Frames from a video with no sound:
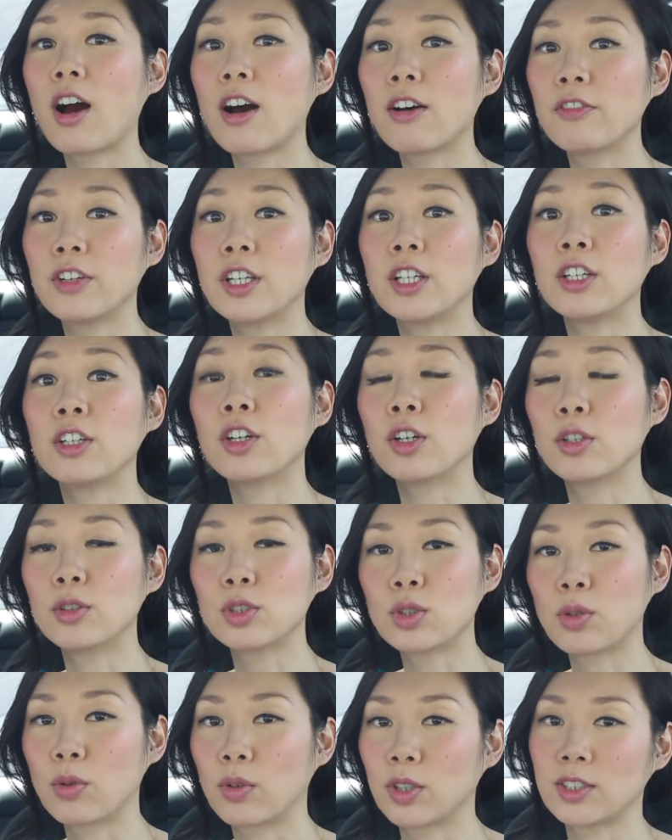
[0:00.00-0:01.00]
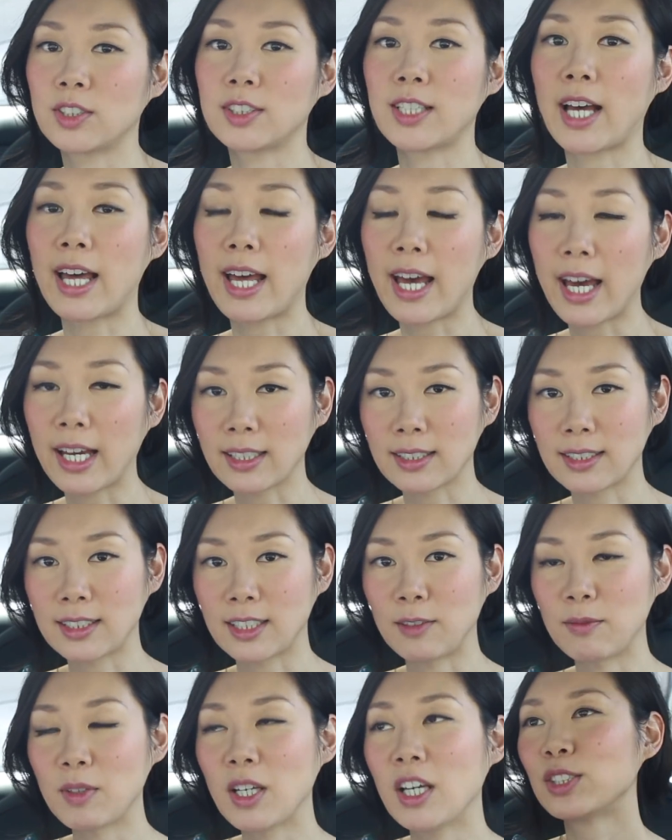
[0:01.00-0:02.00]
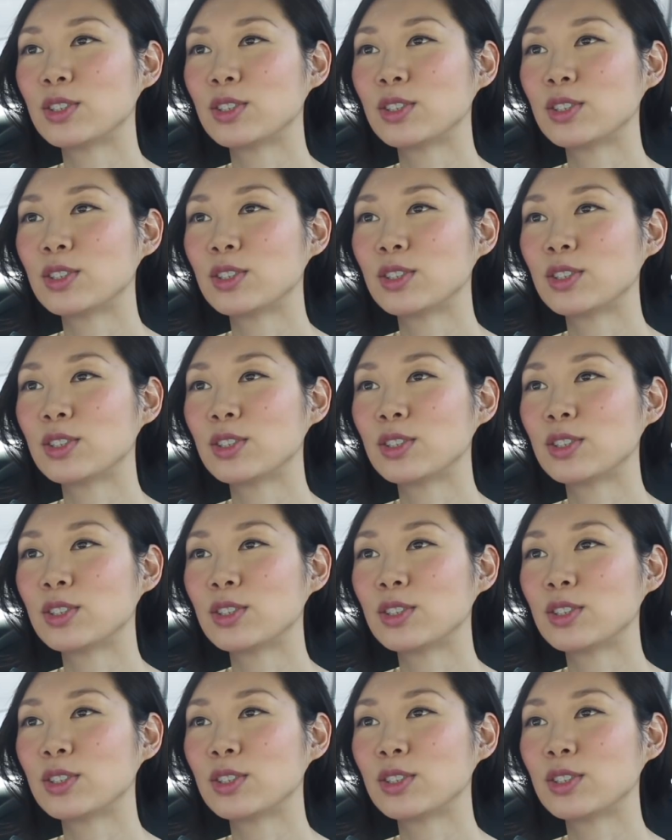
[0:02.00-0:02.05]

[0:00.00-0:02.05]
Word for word: off and go towards that exit.